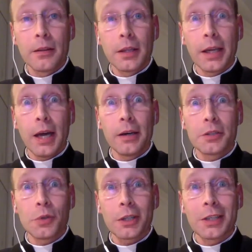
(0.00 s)
they are
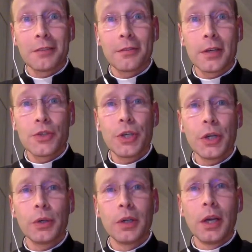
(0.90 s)
attractive, and
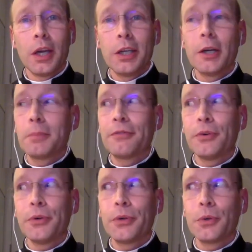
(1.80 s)
so
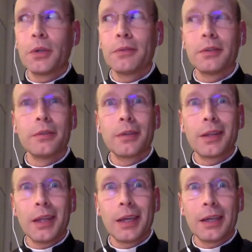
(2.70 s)
before you even
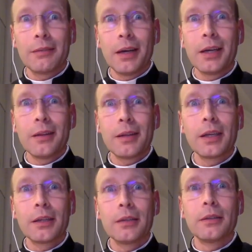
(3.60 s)
think about
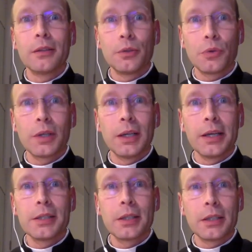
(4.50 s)
anything, you
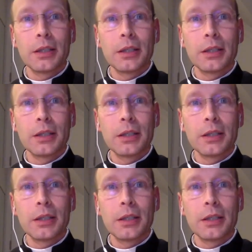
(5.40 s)
realize.